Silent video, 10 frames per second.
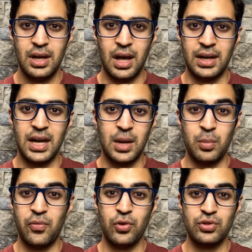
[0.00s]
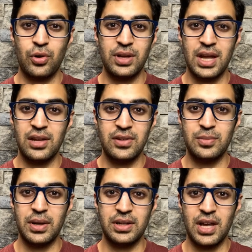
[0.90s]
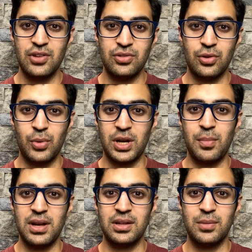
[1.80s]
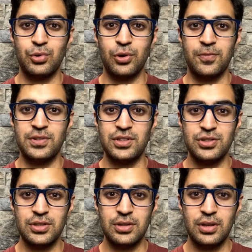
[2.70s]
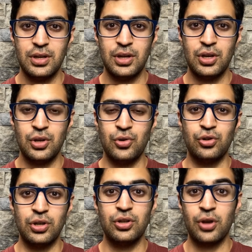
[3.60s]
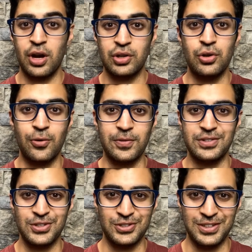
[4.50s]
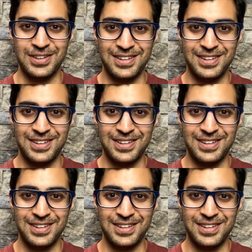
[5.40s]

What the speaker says: Again, before starting any of these medications or recommending them to your physician, you should talk to your physician.